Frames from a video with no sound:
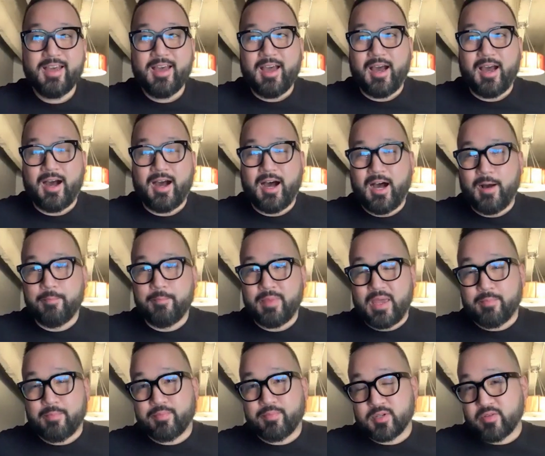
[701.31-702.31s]
Um, and
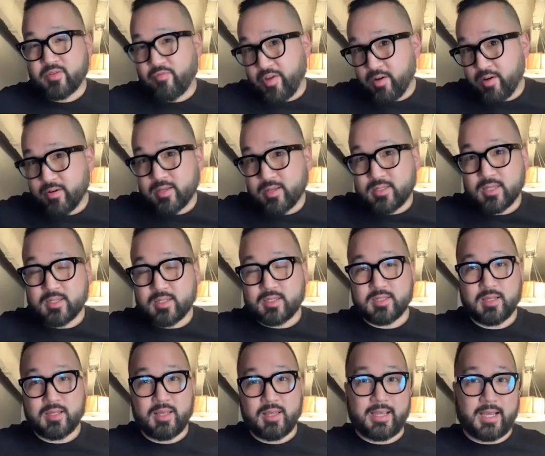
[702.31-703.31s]
perseverance is,
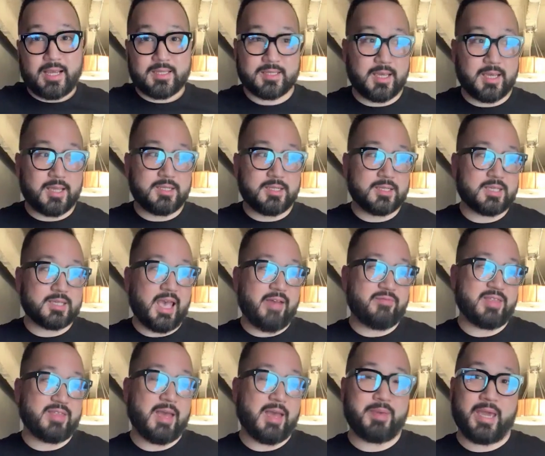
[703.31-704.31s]
like I said, just having
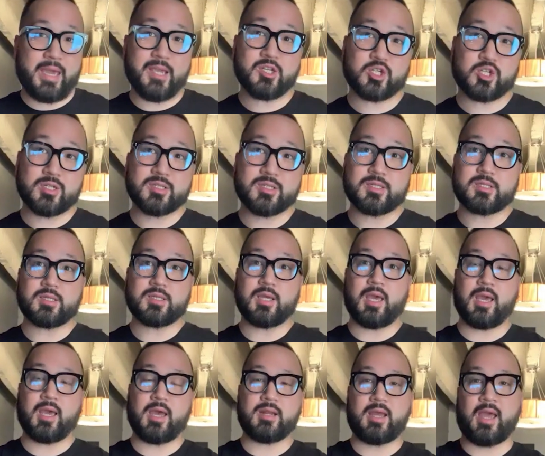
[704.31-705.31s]
that patience
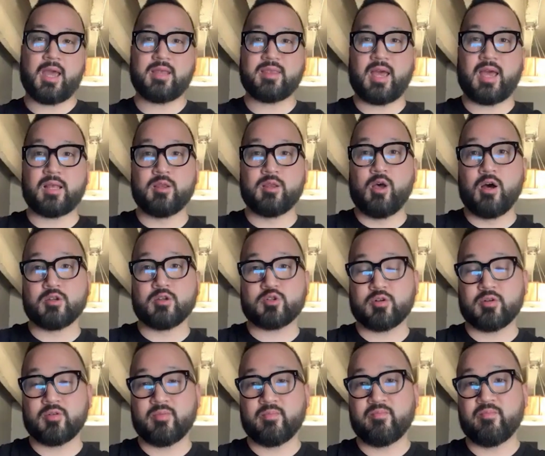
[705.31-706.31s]
and, and that
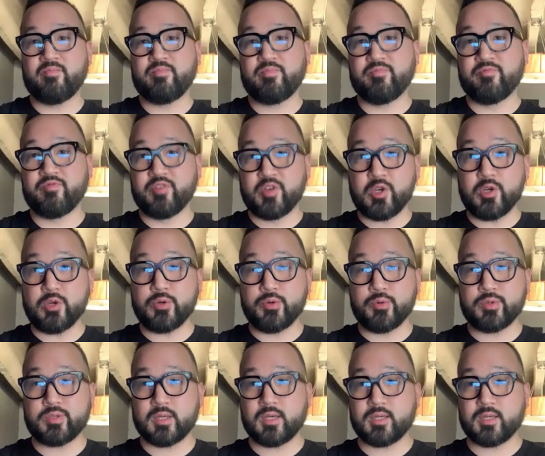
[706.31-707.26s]
long-term view to, to